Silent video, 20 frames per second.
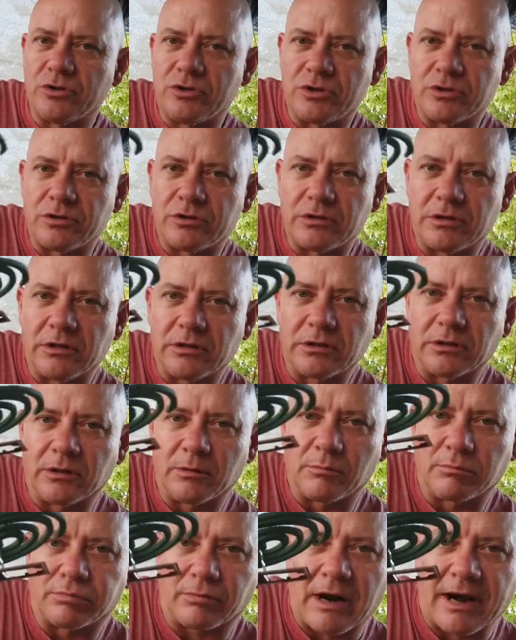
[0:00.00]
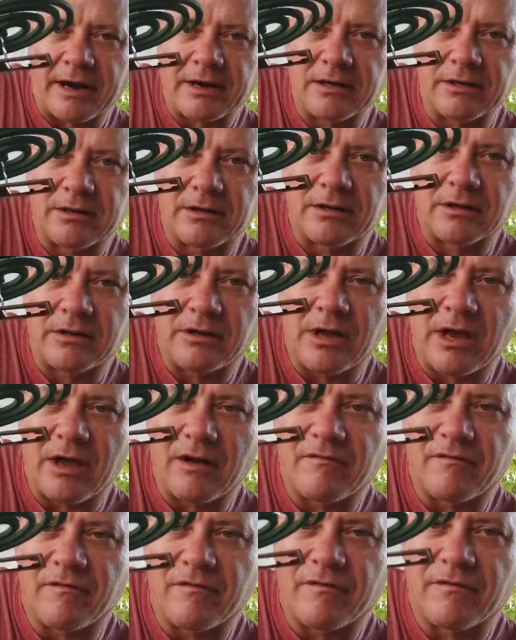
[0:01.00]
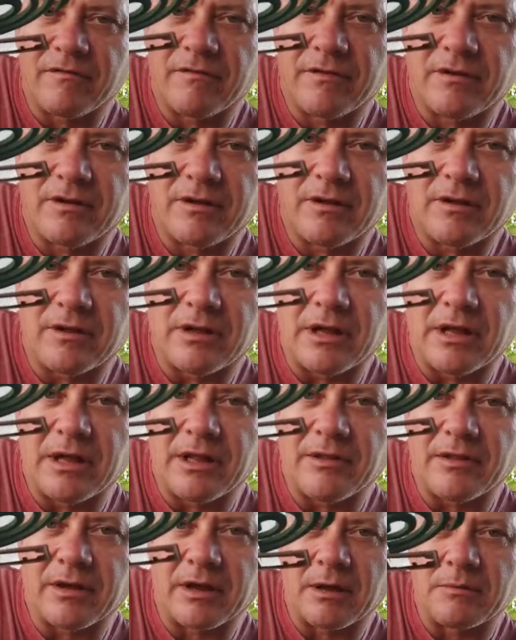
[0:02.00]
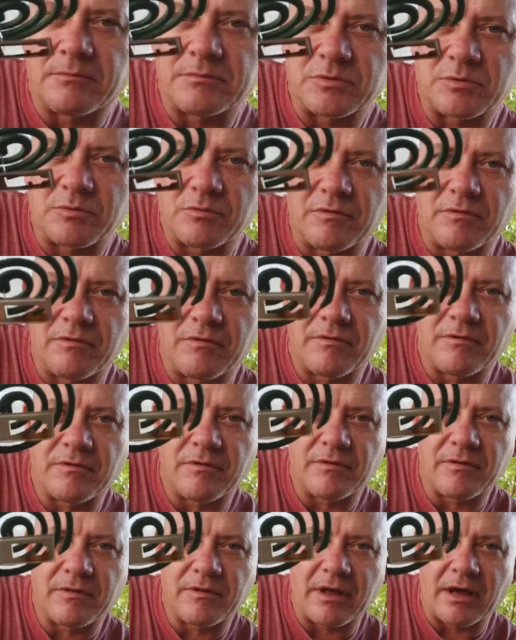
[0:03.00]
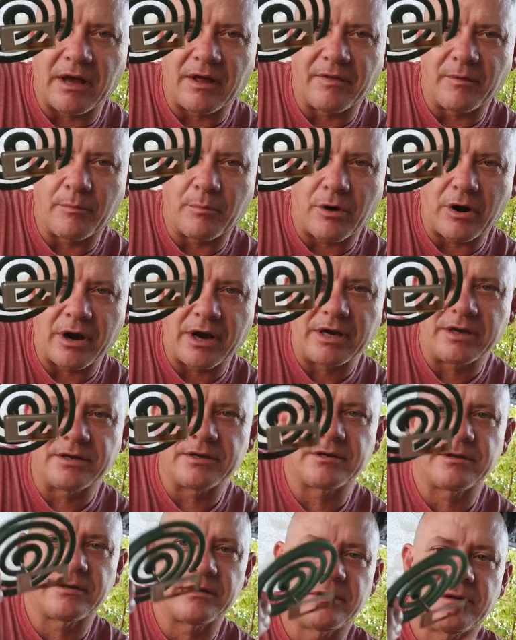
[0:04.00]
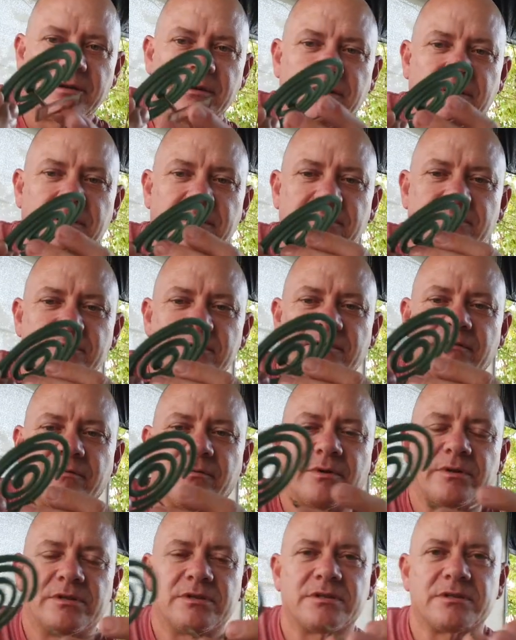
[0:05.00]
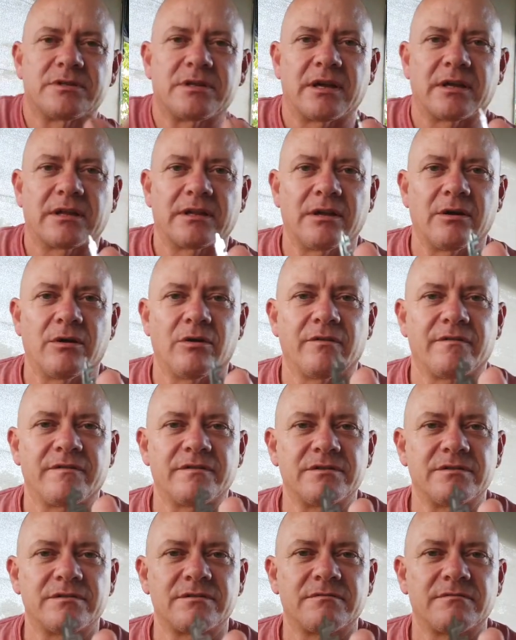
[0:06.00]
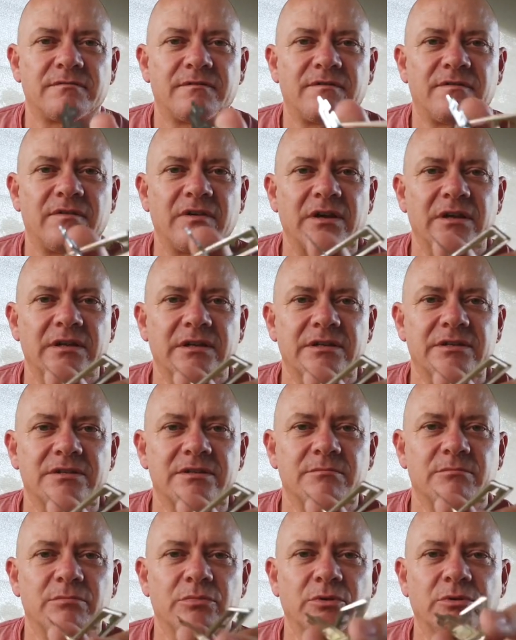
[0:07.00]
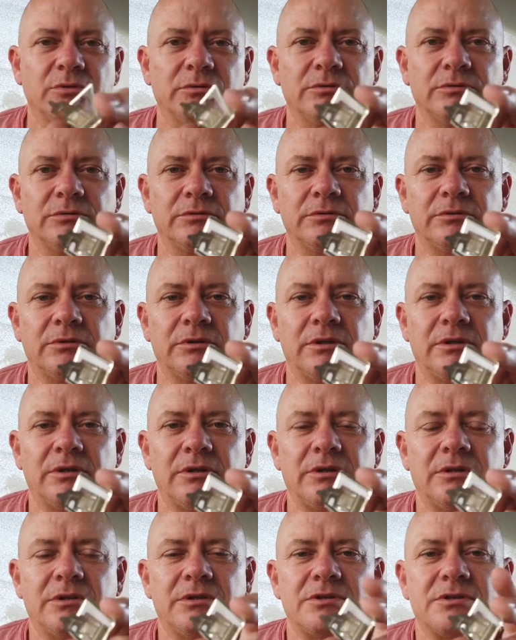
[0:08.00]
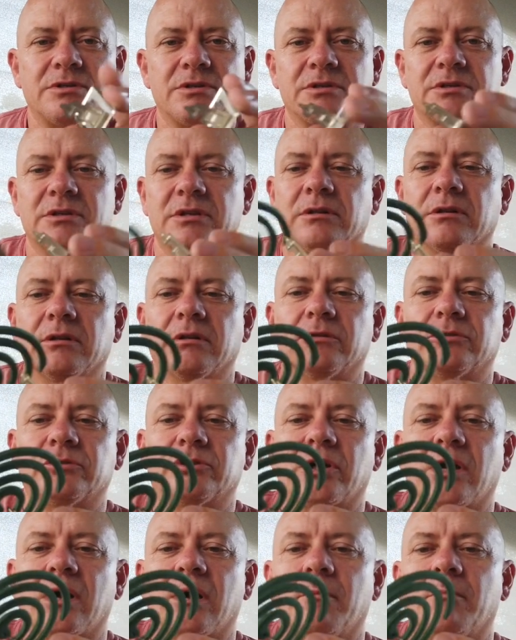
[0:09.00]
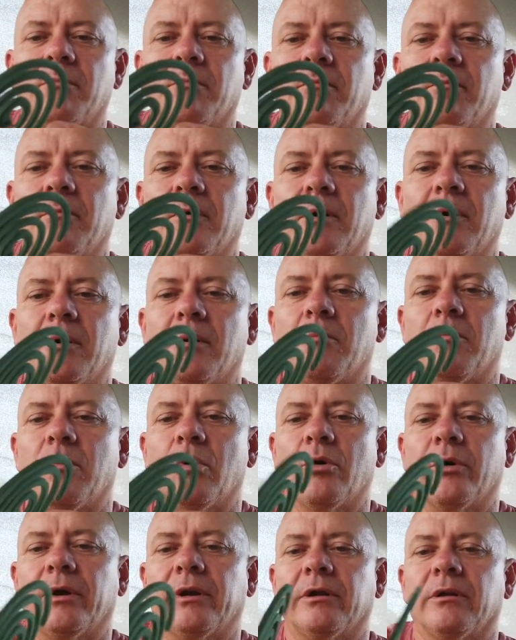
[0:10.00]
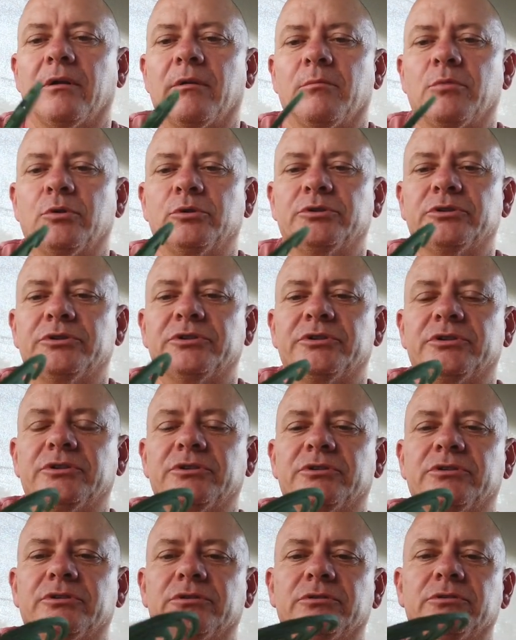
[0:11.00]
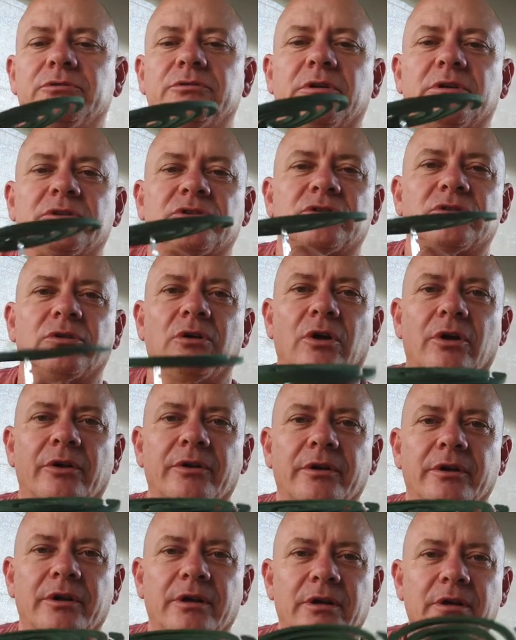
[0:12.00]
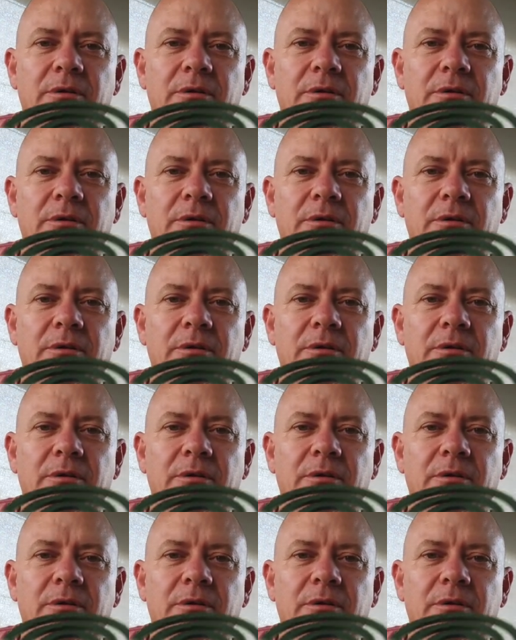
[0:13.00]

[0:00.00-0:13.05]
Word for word: showed you the little bracket that you have that comes with the other brand. So if we just take that off, it's fairly simple. It's just a little sharp point that pushes into a slot